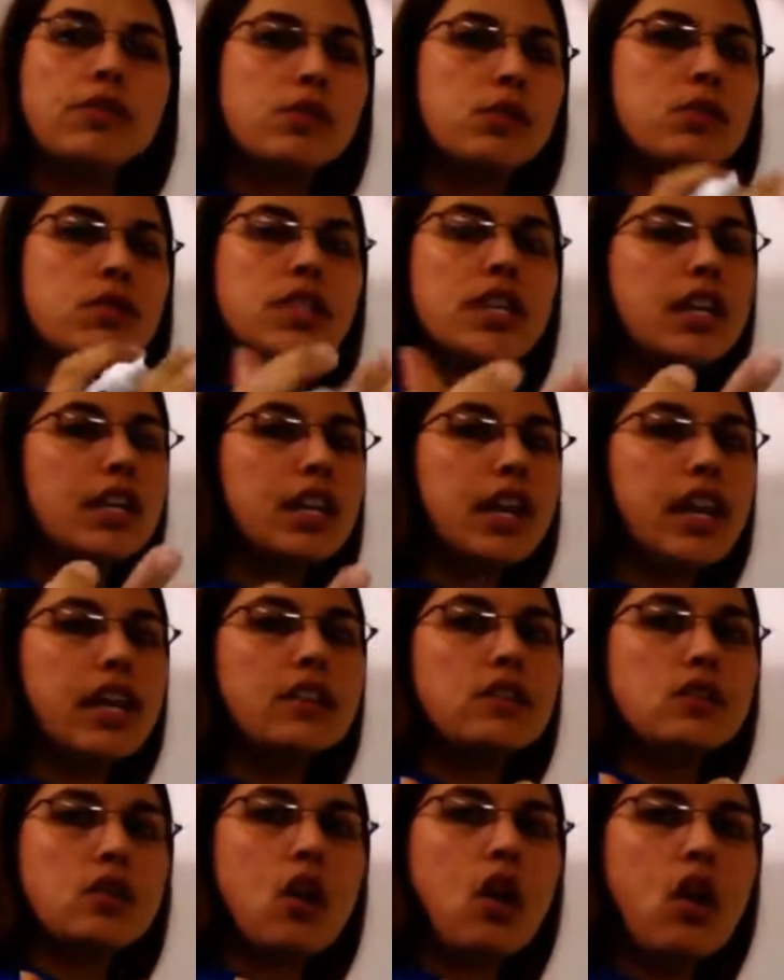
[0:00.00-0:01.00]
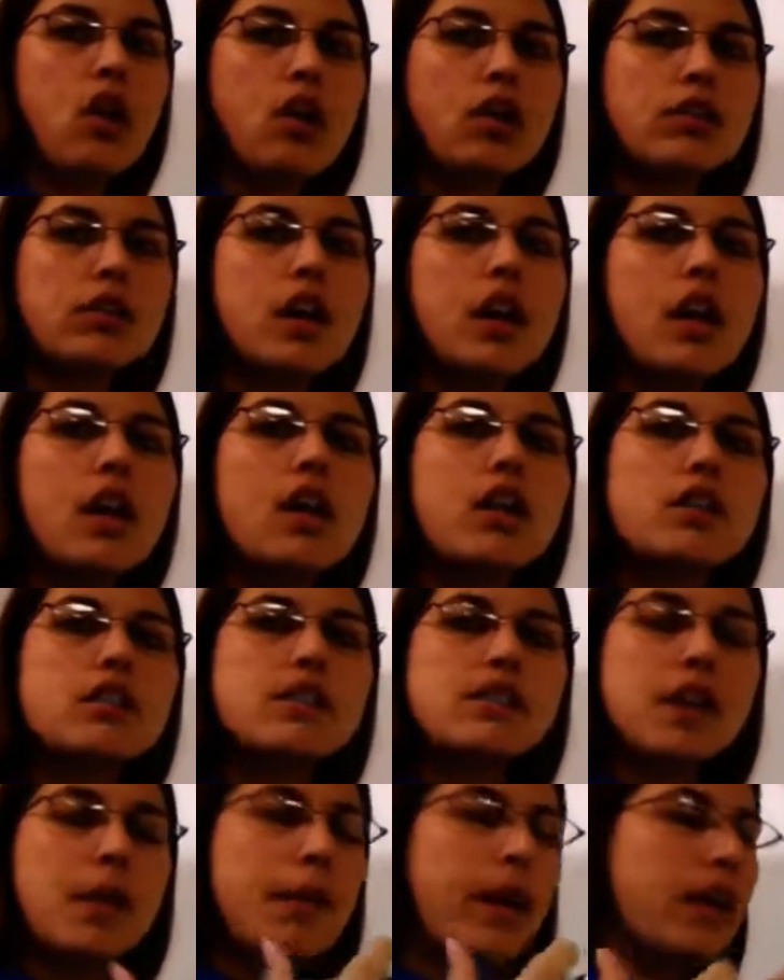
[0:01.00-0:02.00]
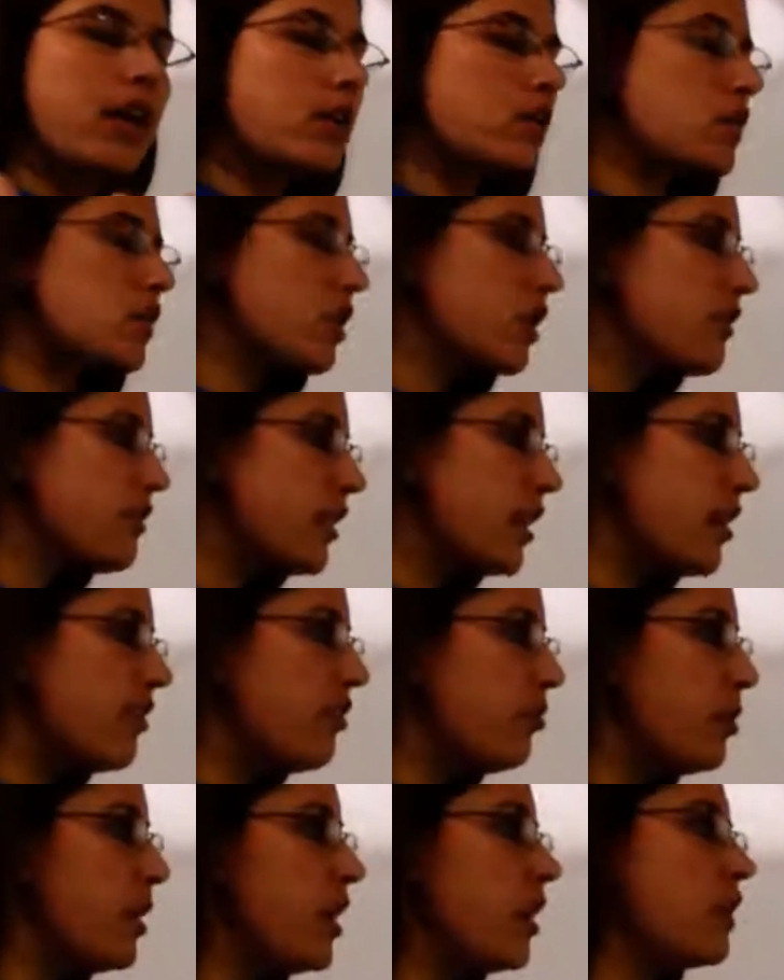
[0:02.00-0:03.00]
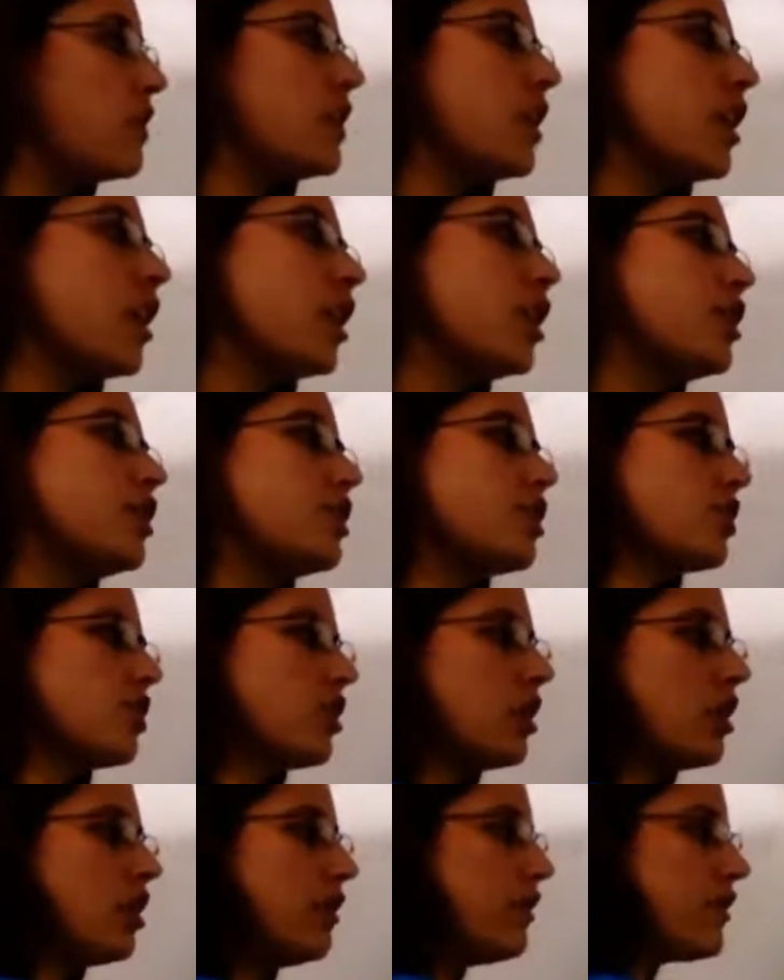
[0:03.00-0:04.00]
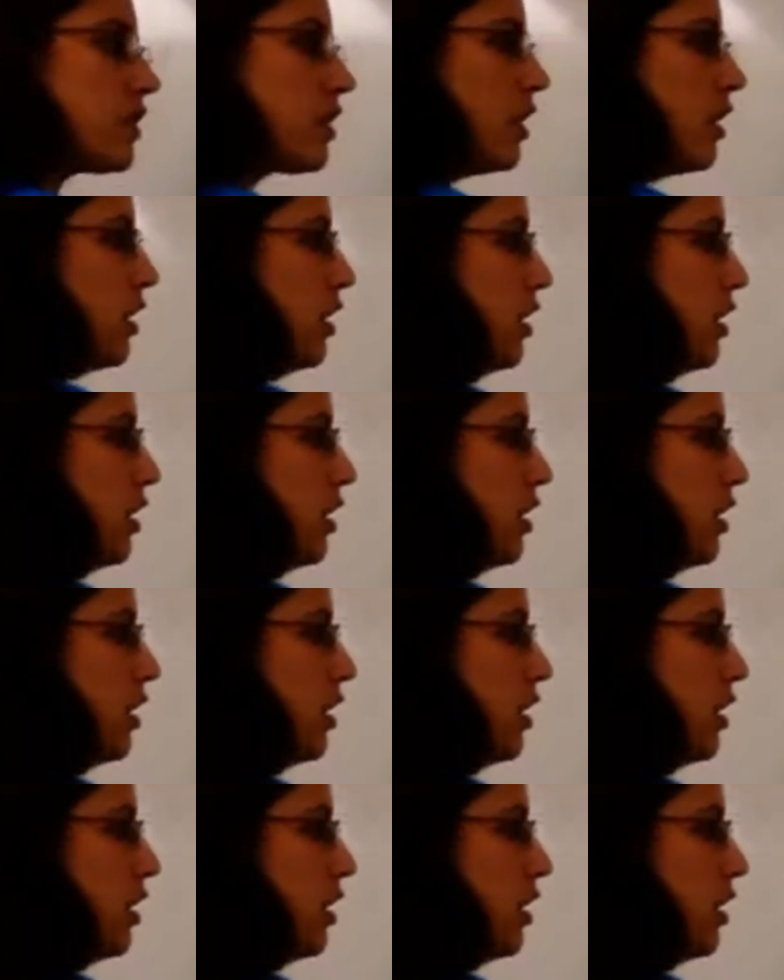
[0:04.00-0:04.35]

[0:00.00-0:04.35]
So DNA is called semi-conservative because it conserves.